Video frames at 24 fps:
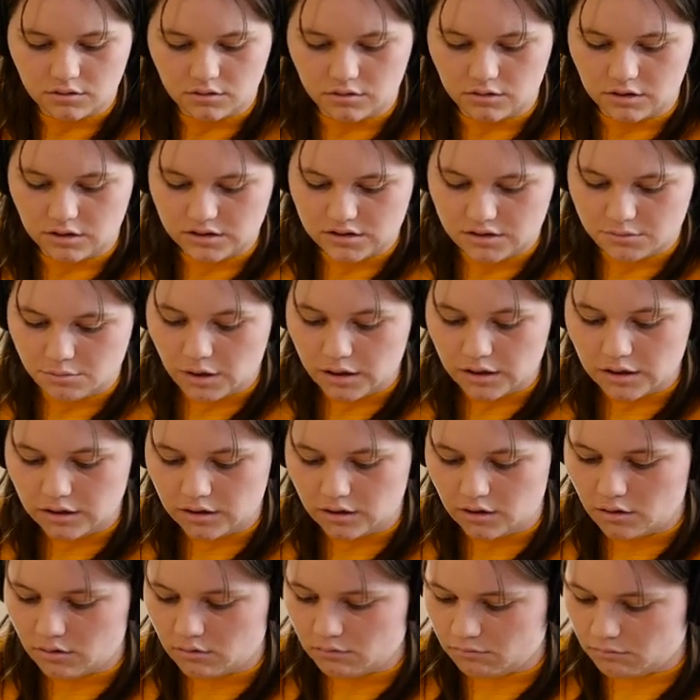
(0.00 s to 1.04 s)
This
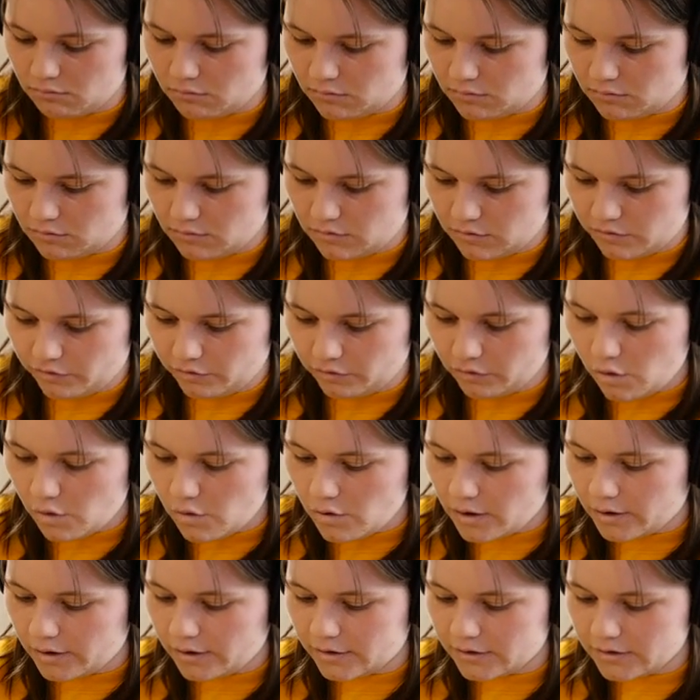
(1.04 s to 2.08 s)
many
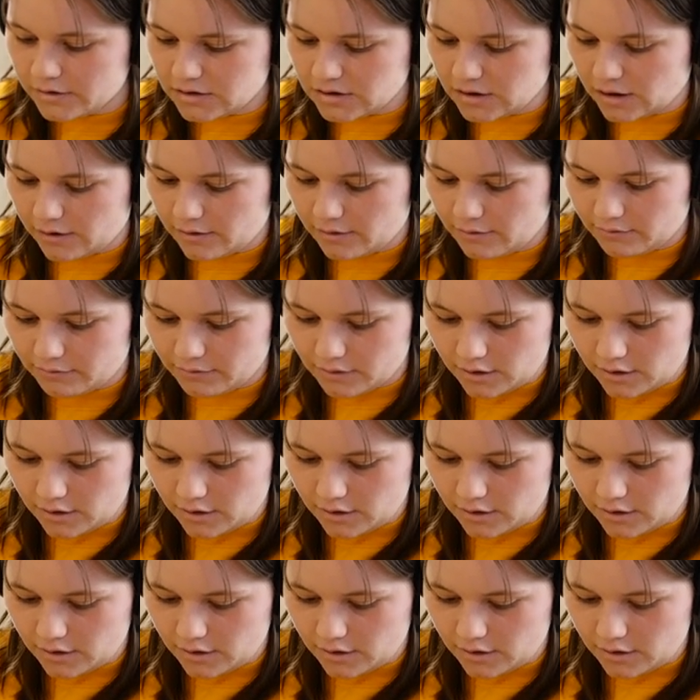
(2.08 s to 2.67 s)
floors of